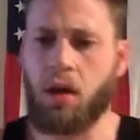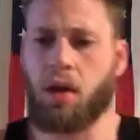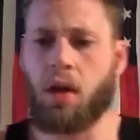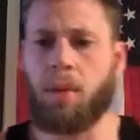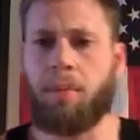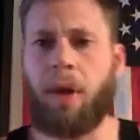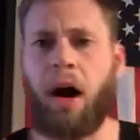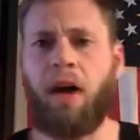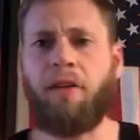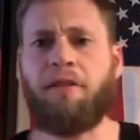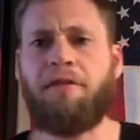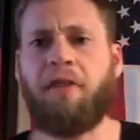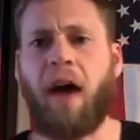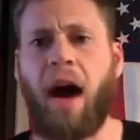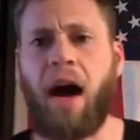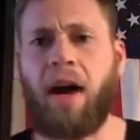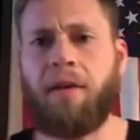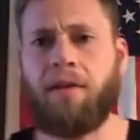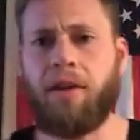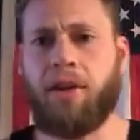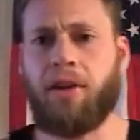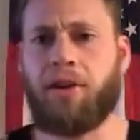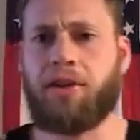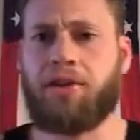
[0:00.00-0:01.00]
about
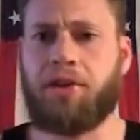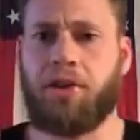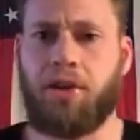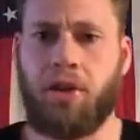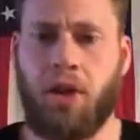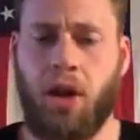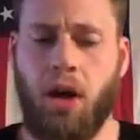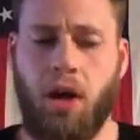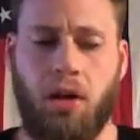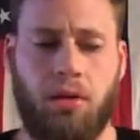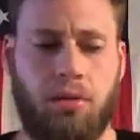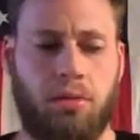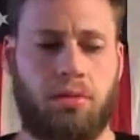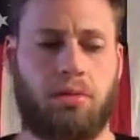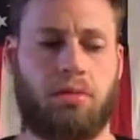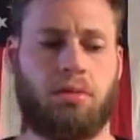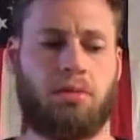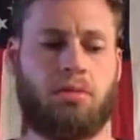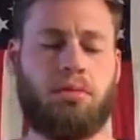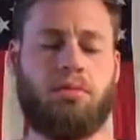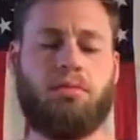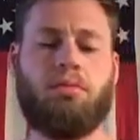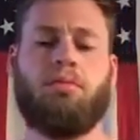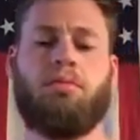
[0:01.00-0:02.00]
5 years ago,
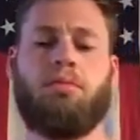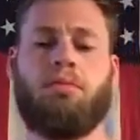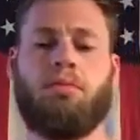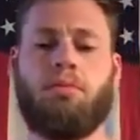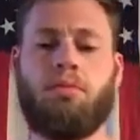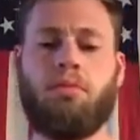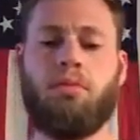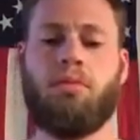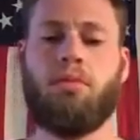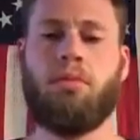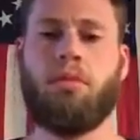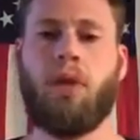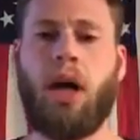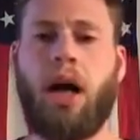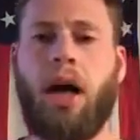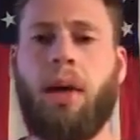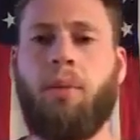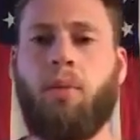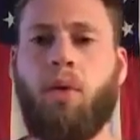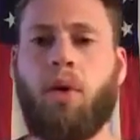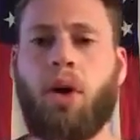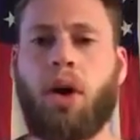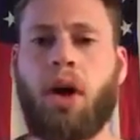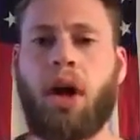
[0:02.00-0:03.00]

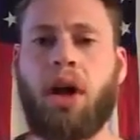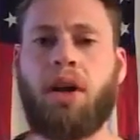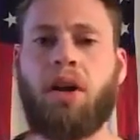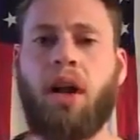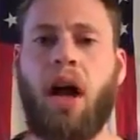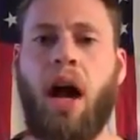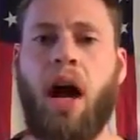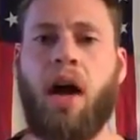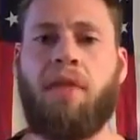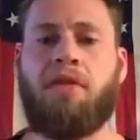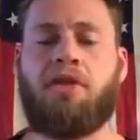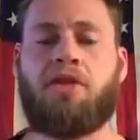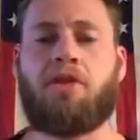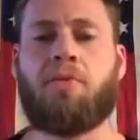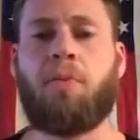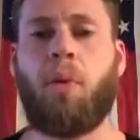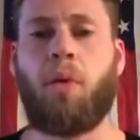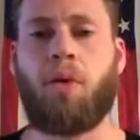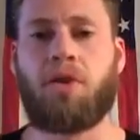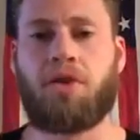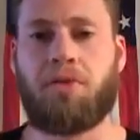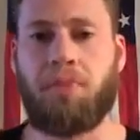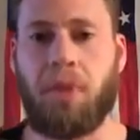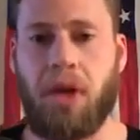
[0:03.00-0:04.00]
I'm working live in
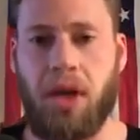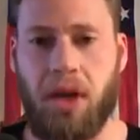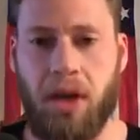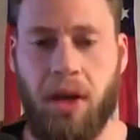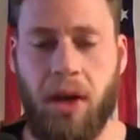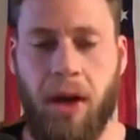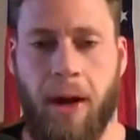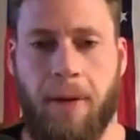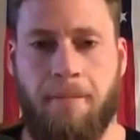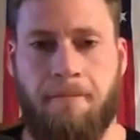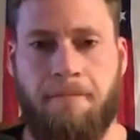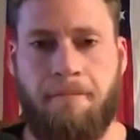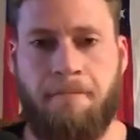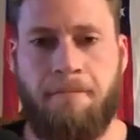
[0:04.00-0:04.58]
sports media,